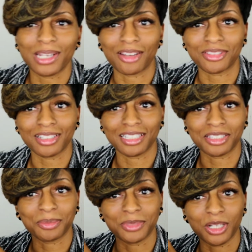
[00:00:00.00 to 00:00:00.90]
We have to
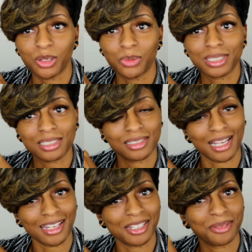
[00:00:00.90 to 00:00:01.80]
let them know which
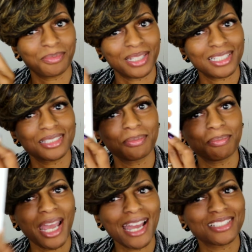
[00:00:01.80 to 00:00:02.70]
shade best
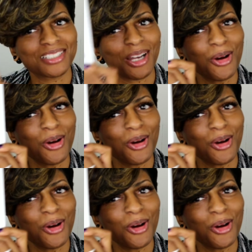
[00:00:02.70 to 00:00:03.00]
match.